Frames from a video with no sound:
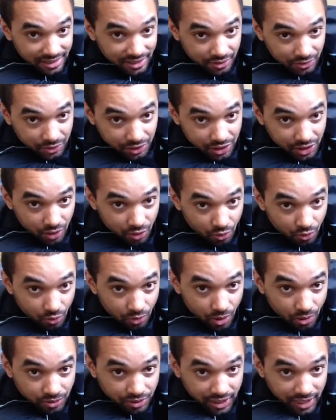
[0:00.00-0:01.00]
and you're just going to
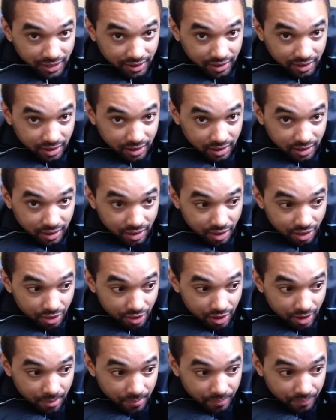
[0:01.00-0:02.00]
rotate the
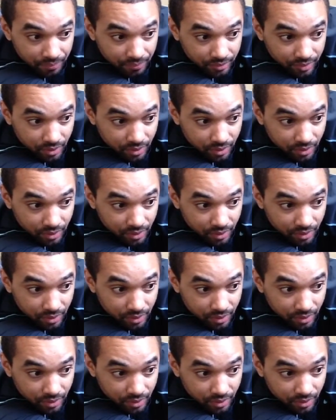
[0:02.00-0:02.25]
thumb